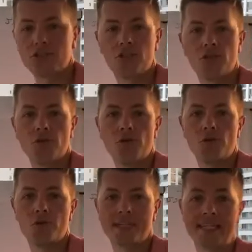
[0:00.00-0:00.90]

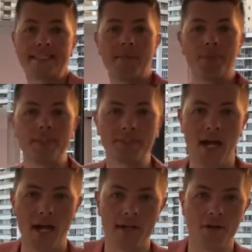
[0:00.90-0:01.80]
to get something
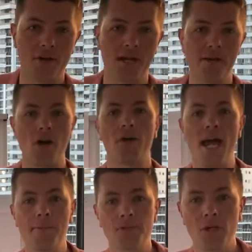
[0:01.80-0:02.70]
started on
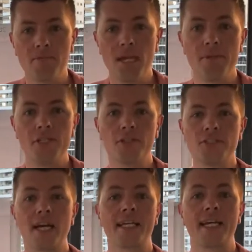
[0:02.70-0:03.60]
Amazon, maybe you
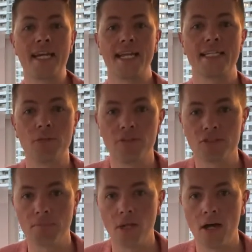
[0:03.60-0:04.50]
started connecting with
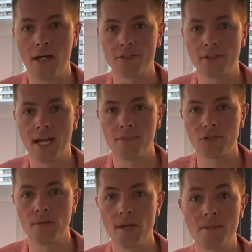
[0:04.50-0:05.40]
suppliers on
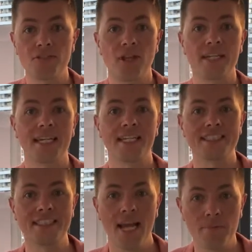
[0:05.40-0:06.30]
Amazon, maybe you started getting
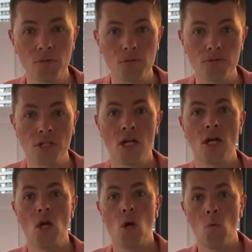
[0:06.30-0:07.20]
samples.
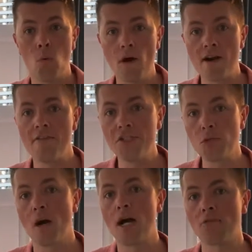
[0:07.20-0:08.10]
Wherever
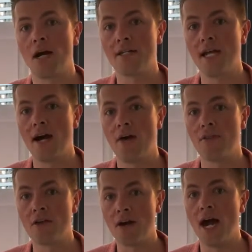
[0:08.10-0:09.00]
you are right now,
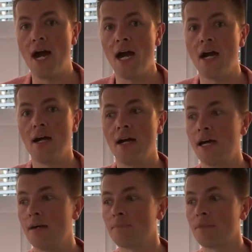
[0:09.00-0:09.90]
there
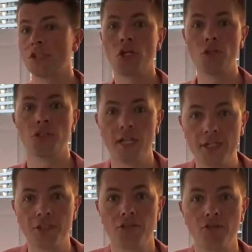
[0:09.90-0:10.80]
are
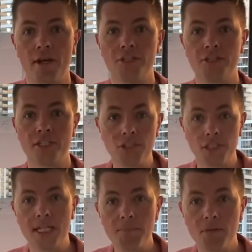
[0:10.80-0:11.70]
negotiation strategies that you
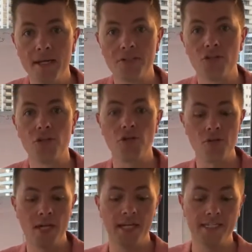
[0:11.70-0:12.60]
can implement
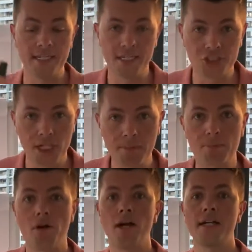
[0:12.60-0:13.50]
to get a cheaper
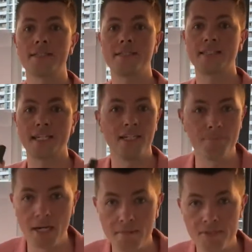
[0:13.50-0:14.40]
price, get a
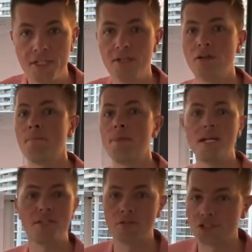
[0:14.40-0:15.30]
better
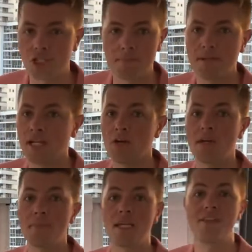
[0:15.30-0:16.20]
deal in shipping, or
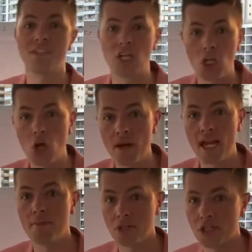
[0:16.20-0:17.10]
maybe even a lower
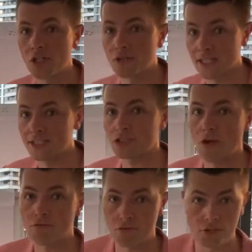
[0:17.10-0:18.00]
MOQ. So let's
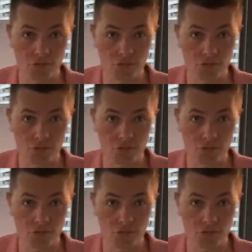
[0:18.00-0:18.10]
go through those